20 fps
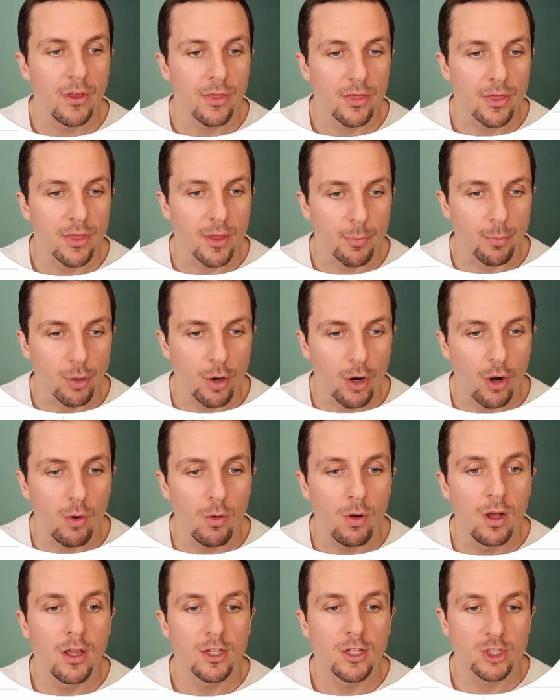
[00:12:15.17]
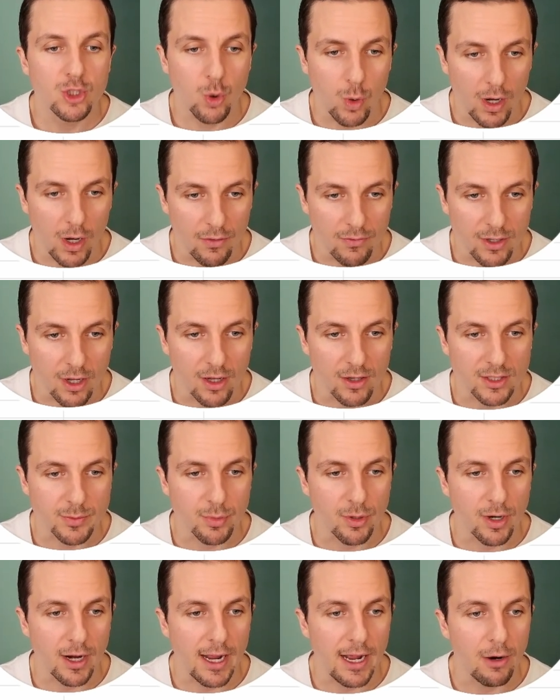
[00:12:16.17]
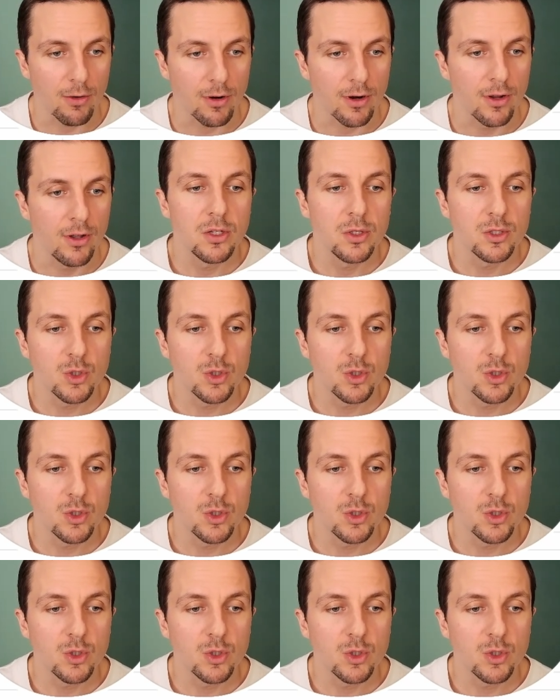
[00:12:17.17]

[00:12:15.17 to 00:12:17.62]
The Pro, $12 per hour.